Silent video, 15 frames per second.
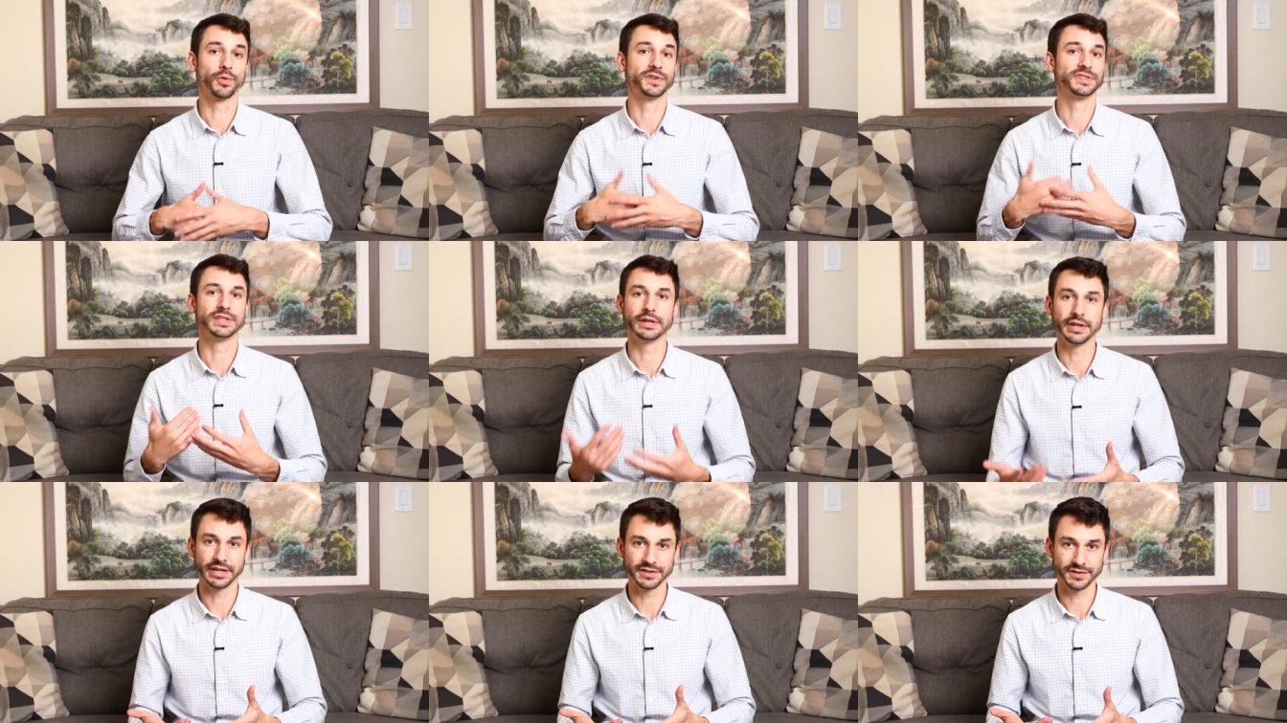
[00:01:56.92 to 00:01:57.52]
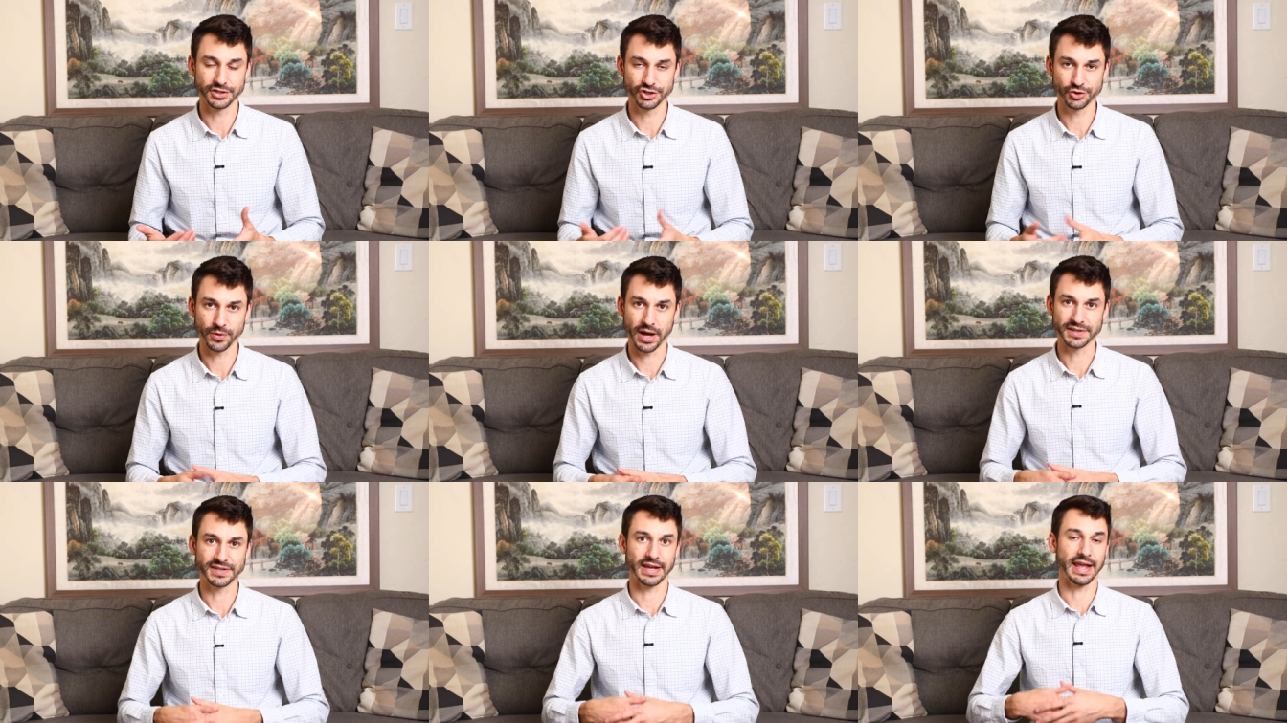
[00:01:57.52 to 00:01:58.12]
resilience to
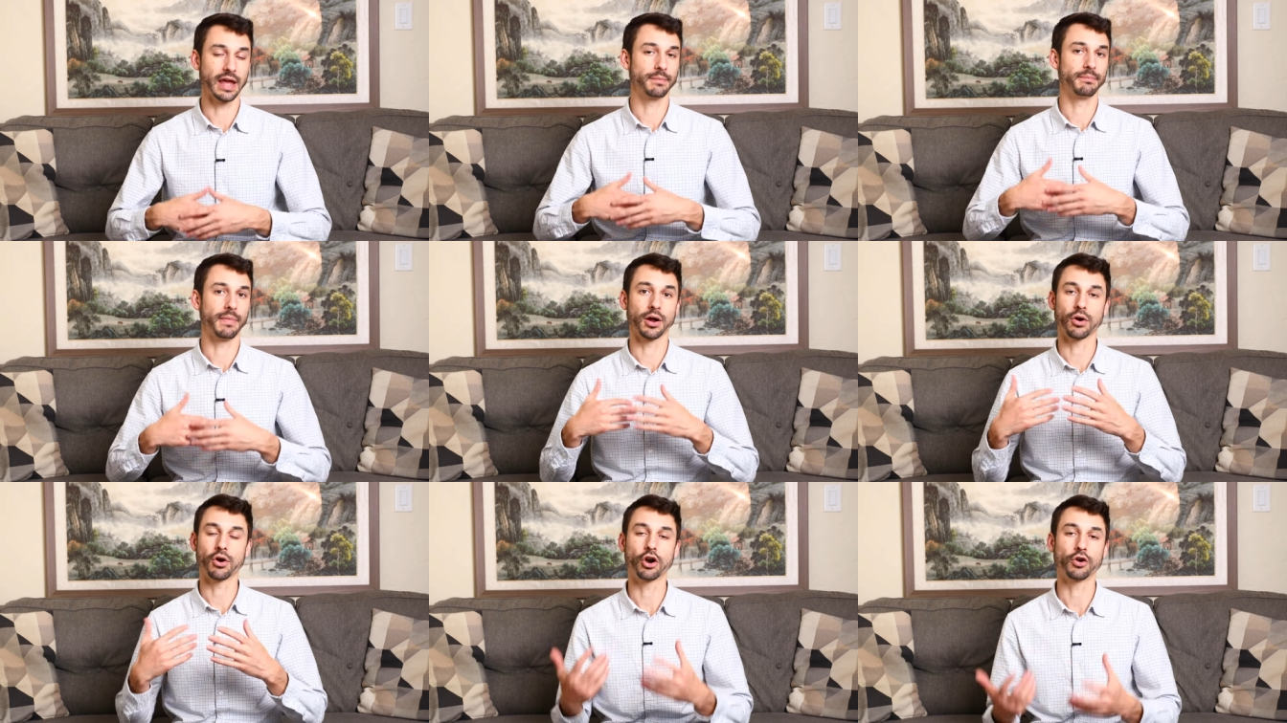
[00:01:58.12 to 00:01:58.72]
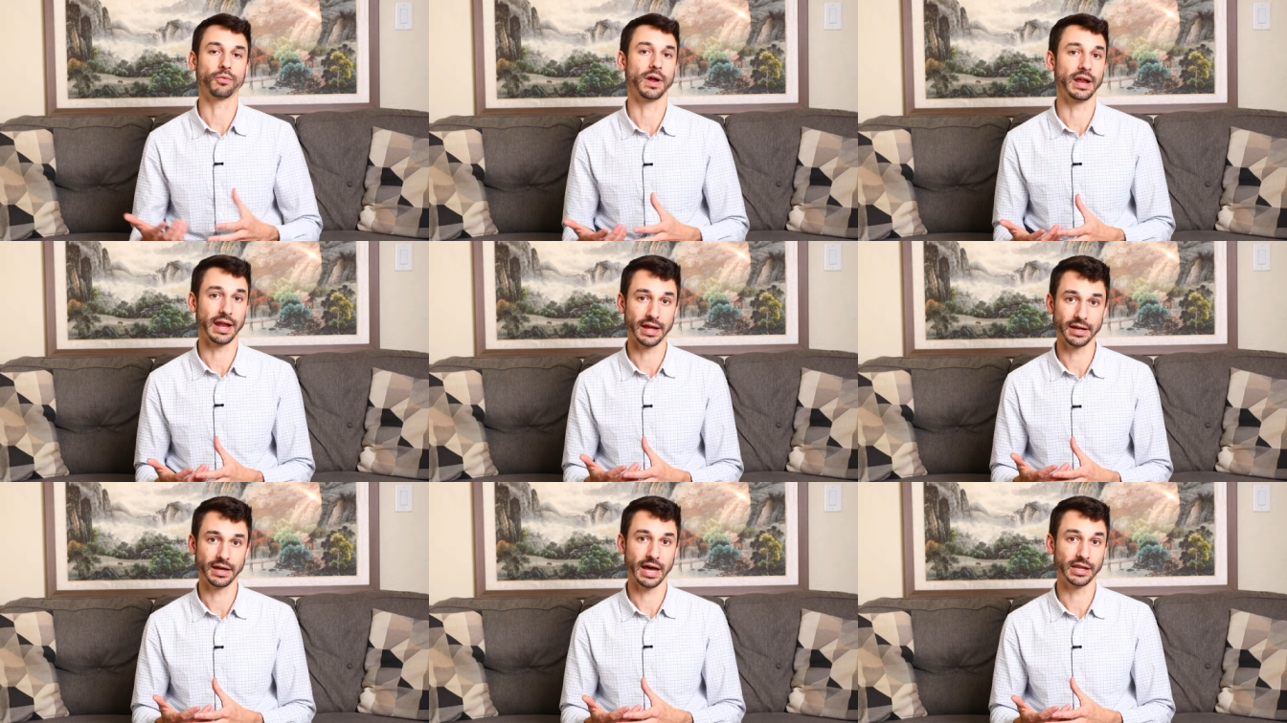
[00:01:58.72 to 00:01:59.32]
stress. I get my heart rate
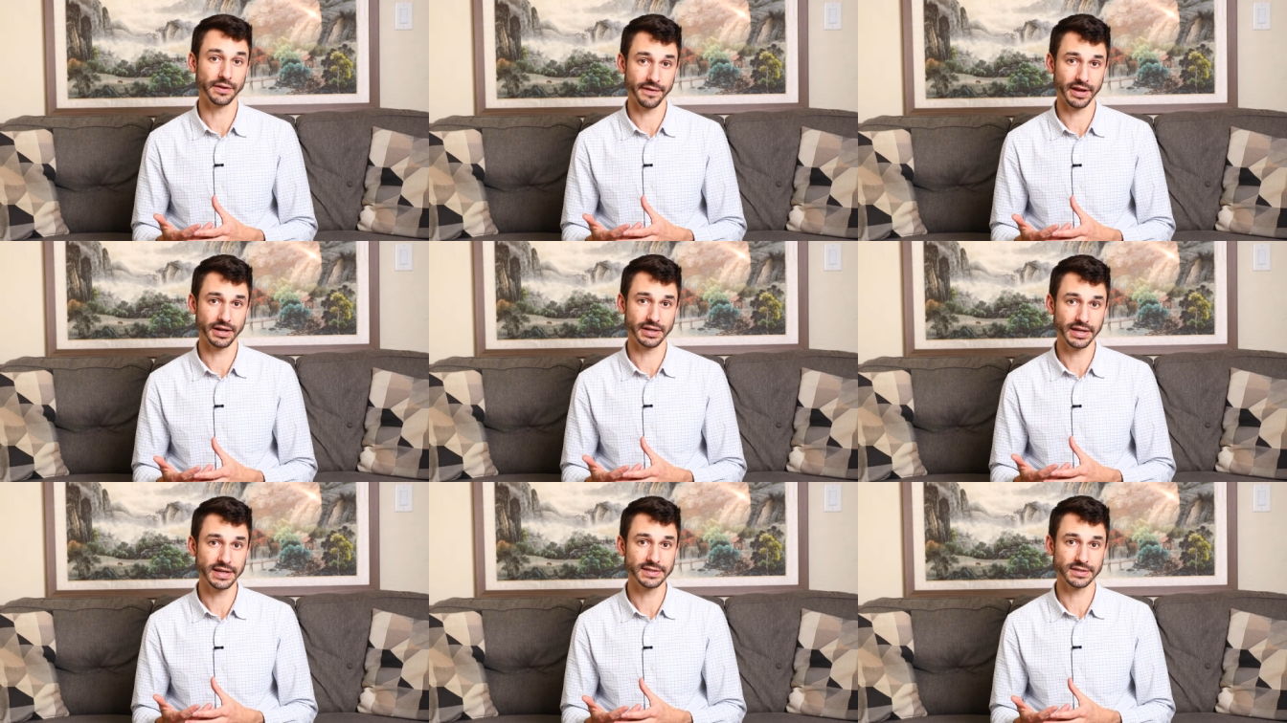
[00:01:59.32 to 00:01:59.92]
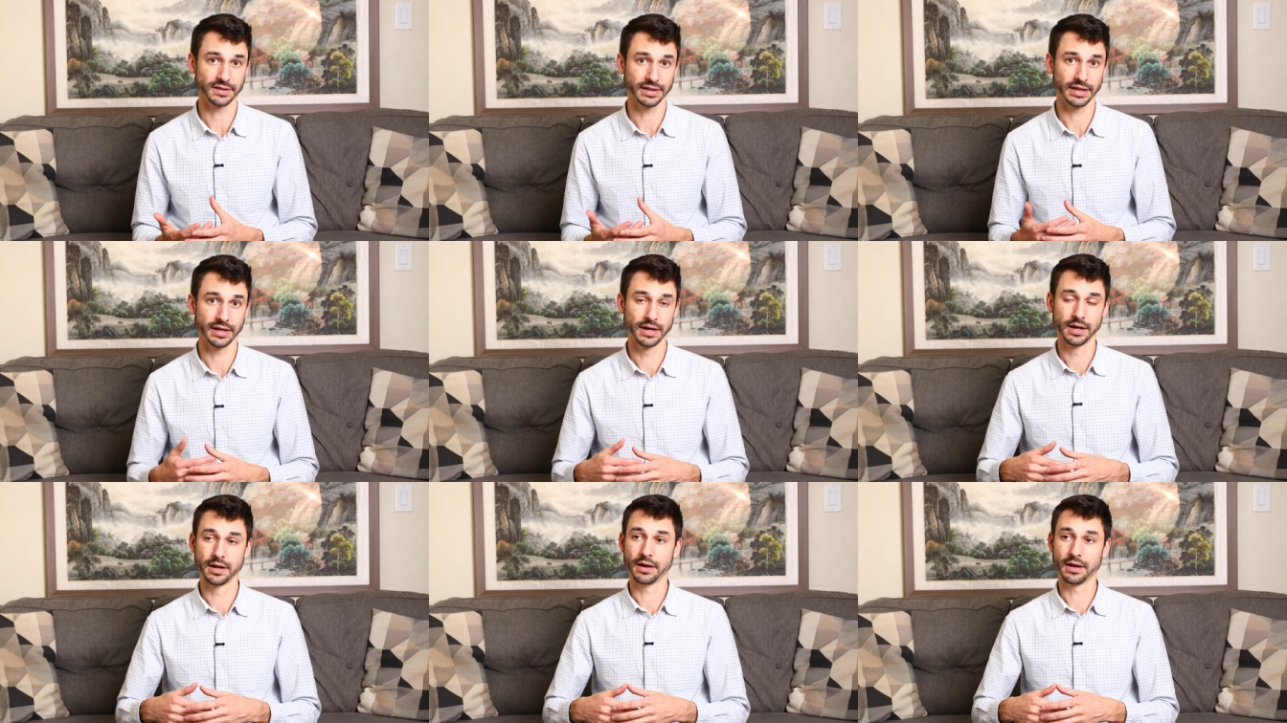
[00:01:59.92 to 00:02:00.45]
elevated easily.